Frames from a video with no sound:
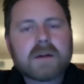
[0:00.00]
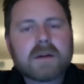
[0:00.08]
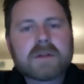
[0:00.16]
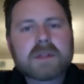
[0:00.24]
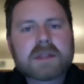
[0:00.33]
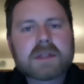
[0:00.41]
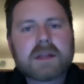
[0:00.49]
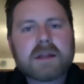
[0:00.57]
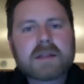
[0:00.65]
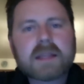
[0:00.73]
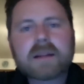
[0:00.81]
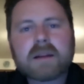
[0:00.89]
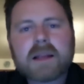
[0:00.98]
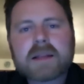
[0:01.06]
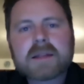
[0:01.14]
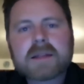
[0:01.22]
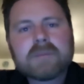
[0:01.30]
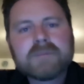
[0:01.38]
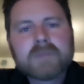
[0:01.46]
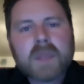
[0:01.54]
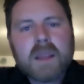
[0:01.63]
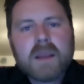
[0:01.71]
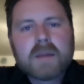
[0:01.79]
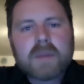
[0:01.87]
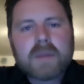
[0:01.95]
So just uh, take the lesson,
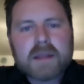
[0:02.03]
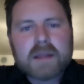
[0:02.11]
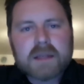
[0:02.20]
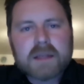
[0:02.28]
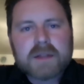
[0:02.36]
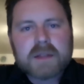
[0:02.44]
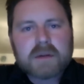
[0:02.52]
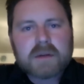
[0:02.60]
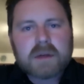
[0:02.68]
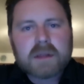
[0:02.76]
pay attention